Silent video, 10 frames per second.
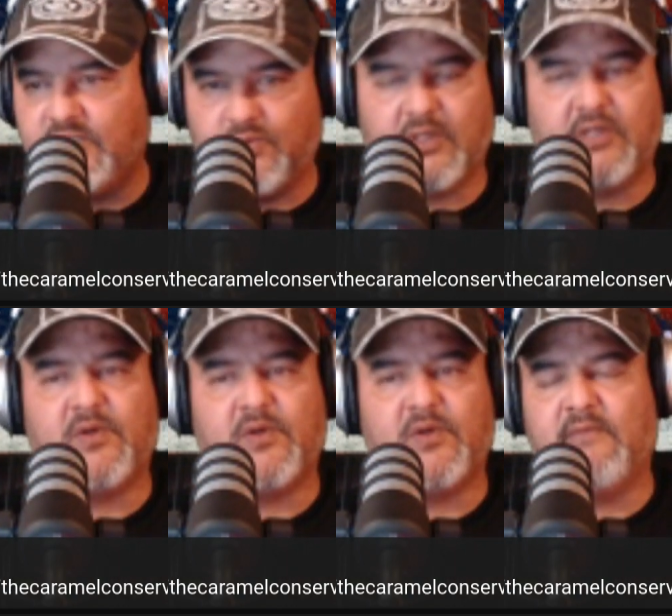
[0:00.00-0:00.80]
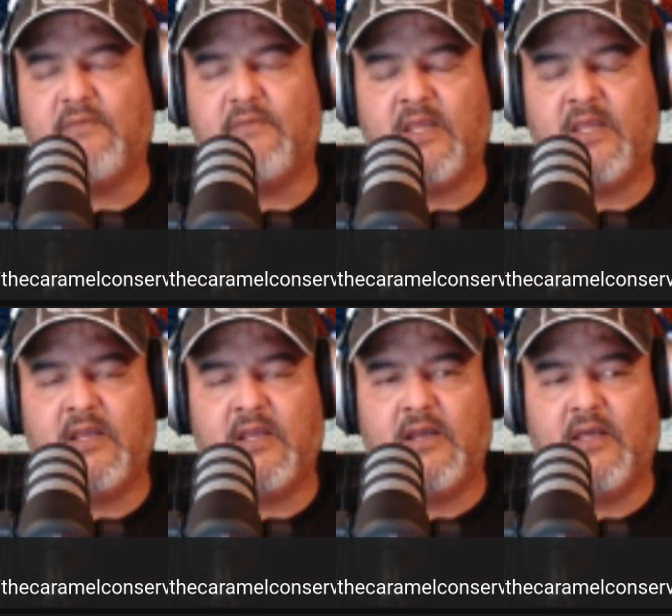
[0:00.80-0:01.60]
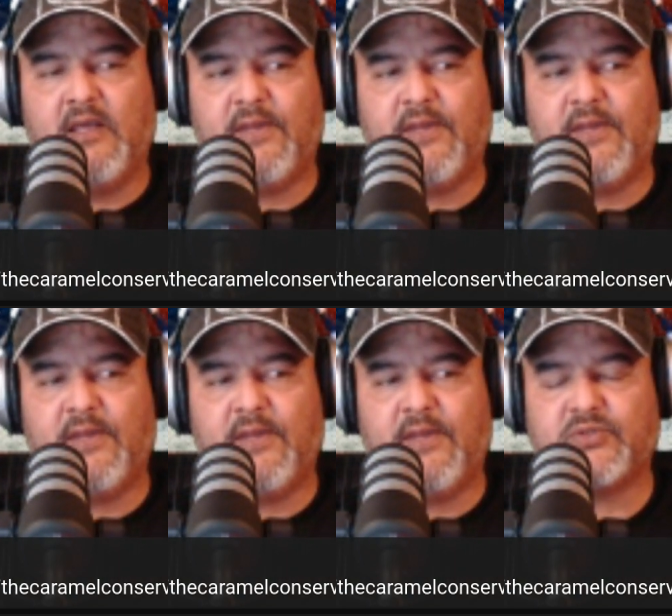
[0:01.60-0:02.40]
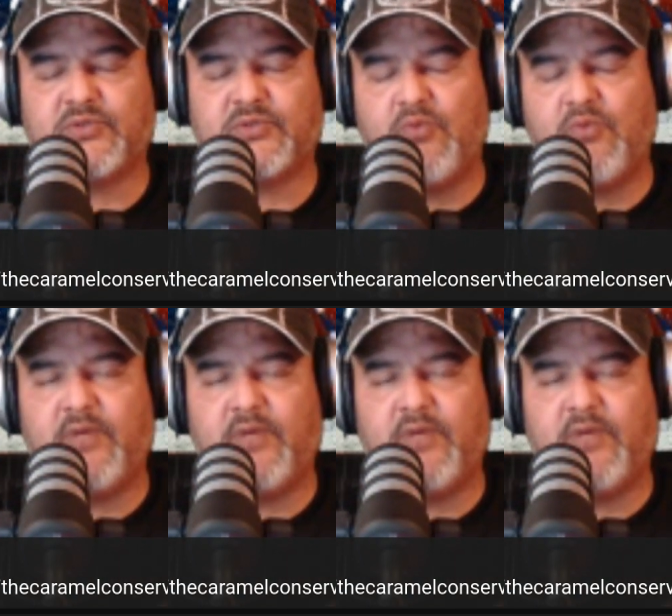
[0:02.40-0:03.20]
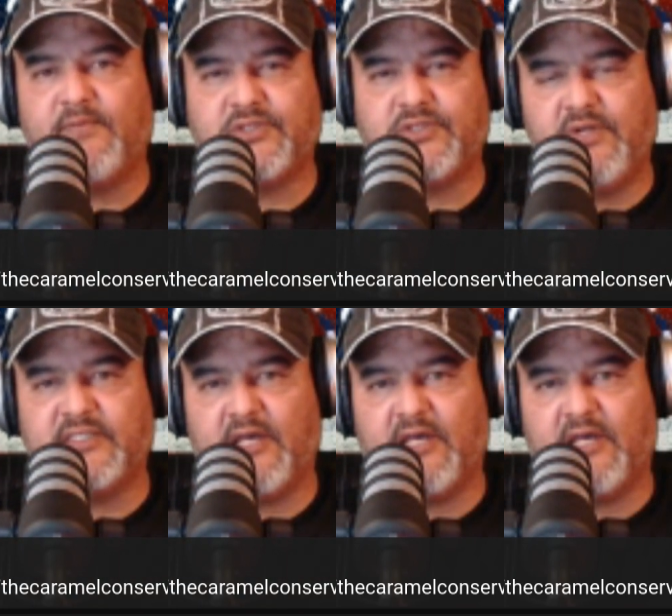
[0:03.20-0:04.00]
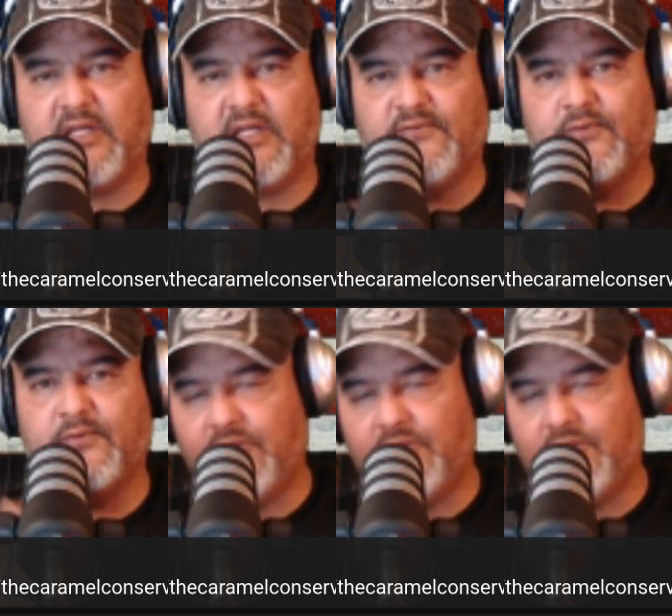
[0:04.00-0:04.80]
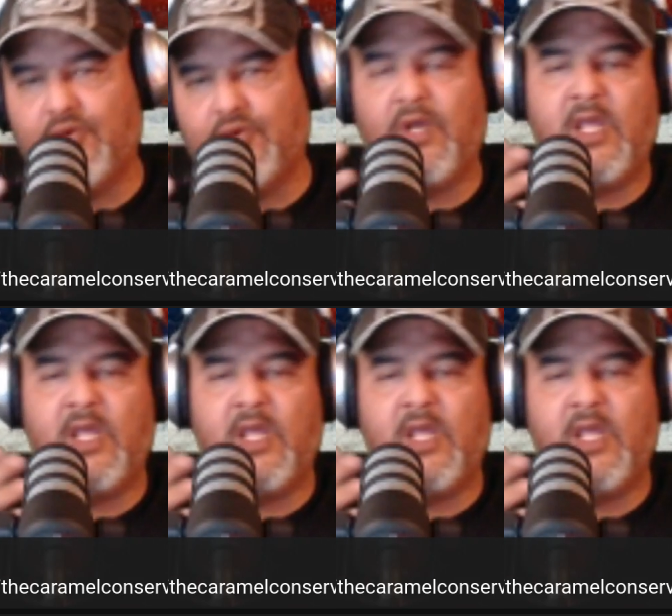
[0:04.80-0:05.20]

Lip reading: There are so many opportunities out here for you and me